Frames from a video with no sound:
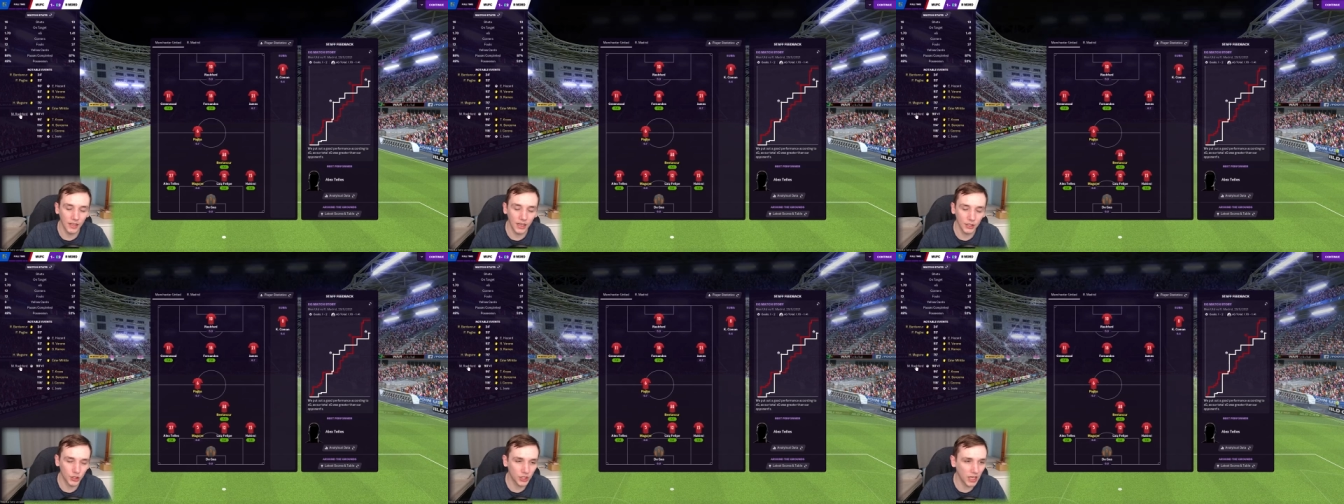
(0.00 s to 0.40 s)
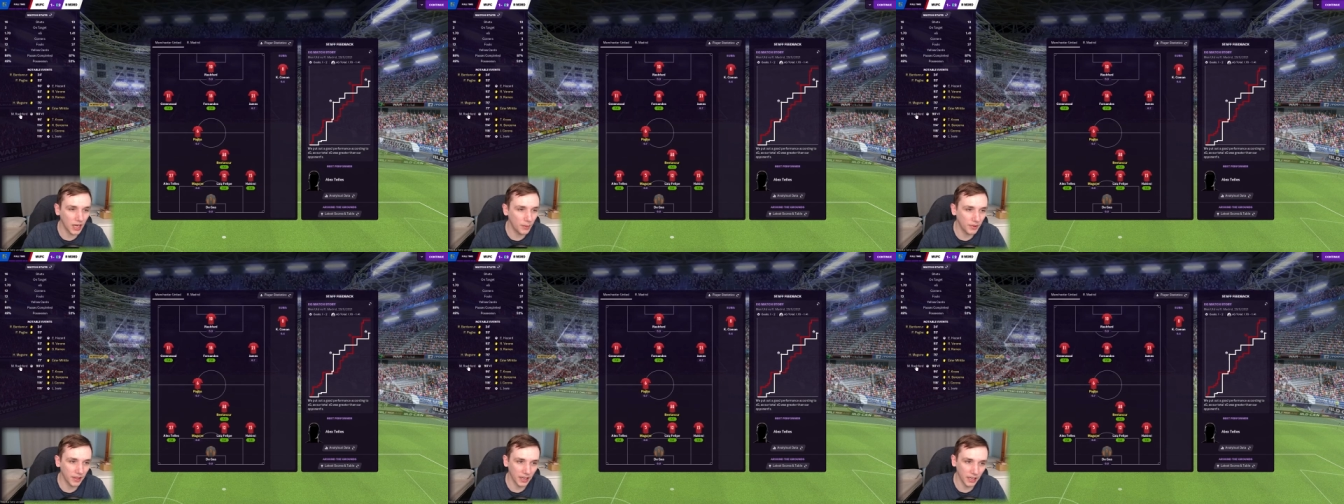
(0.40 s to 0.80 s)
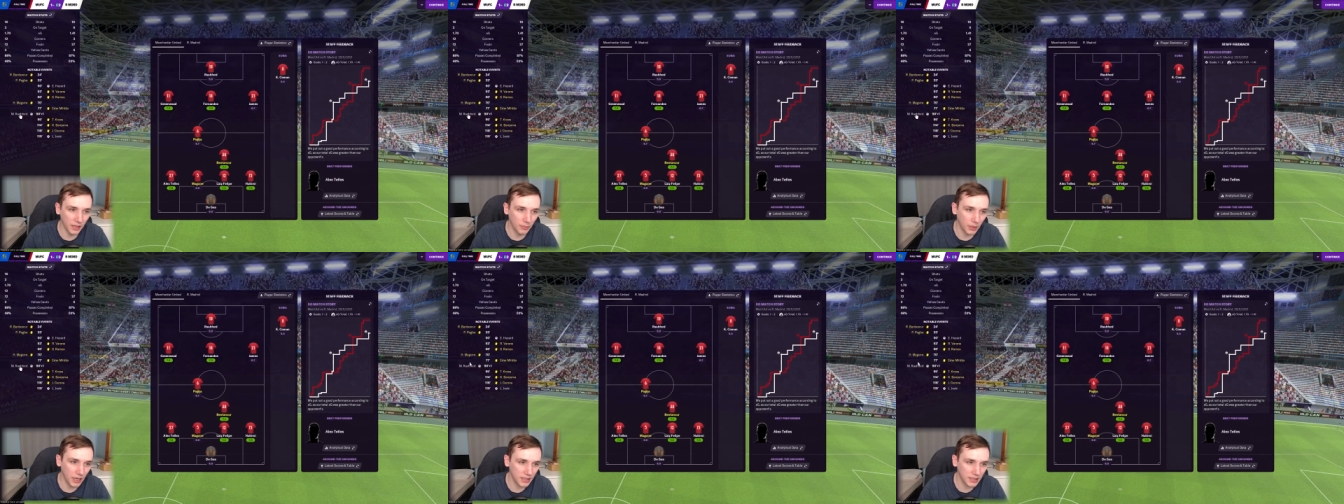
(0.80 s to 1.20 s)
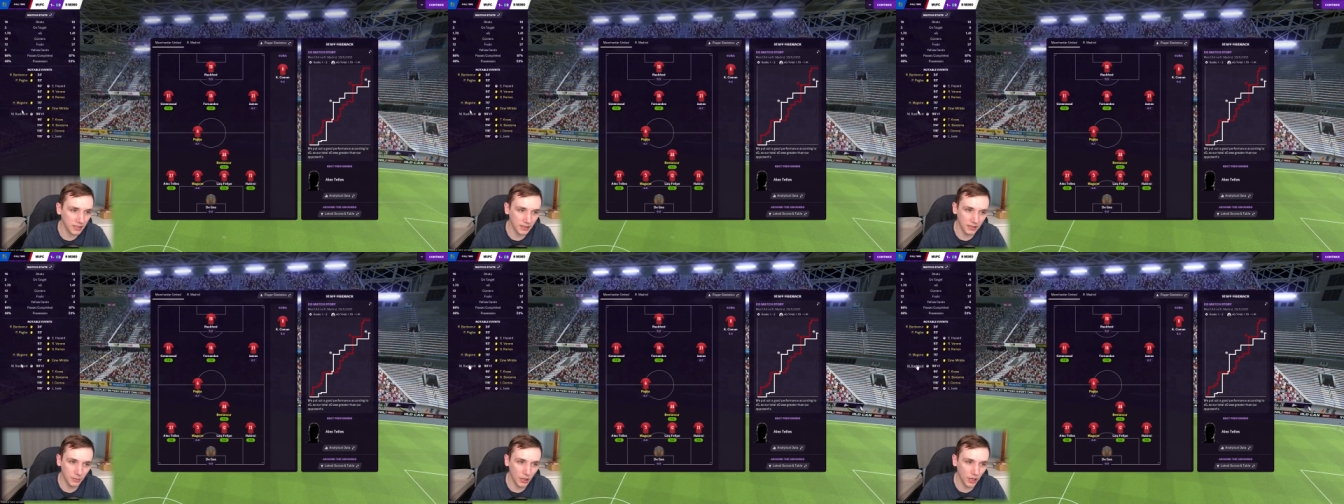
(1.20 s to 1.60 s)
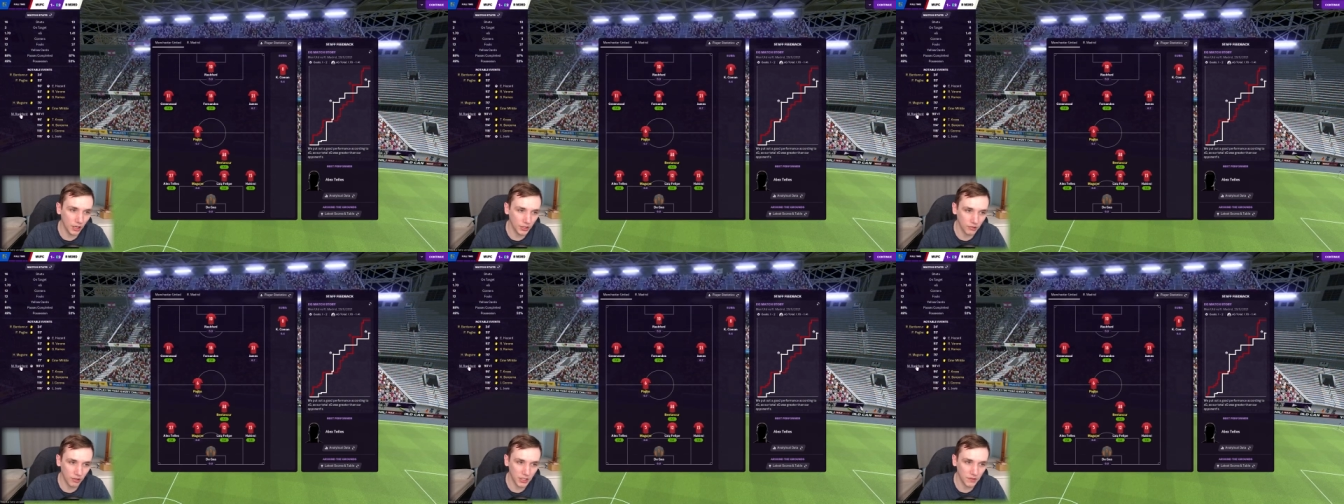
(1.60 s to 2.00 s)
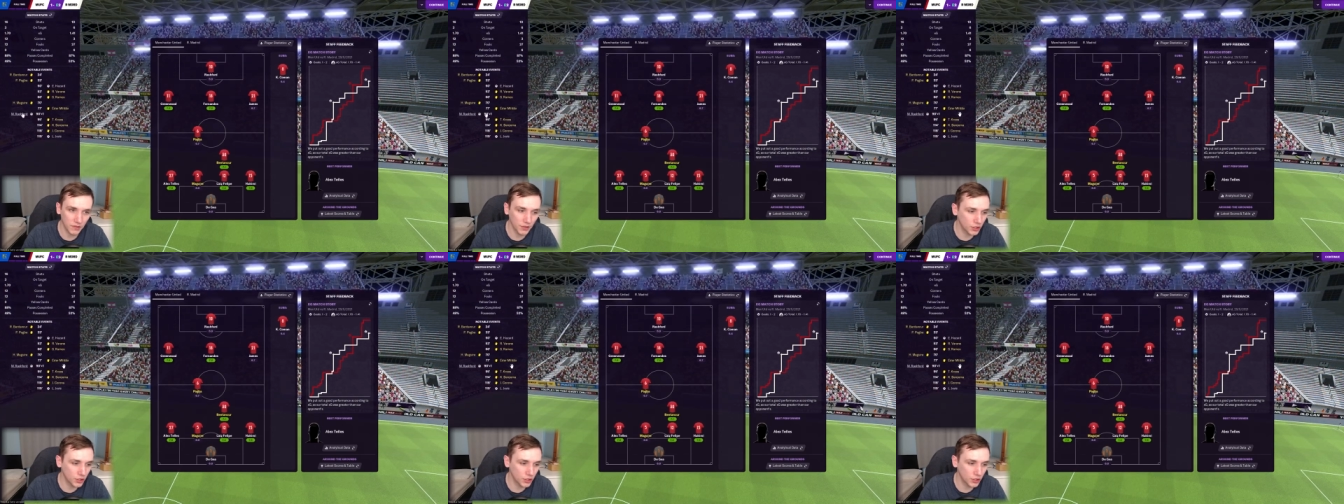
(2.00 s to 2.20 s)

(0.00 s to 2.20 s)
I just keep thinking back to the Marcus Rashford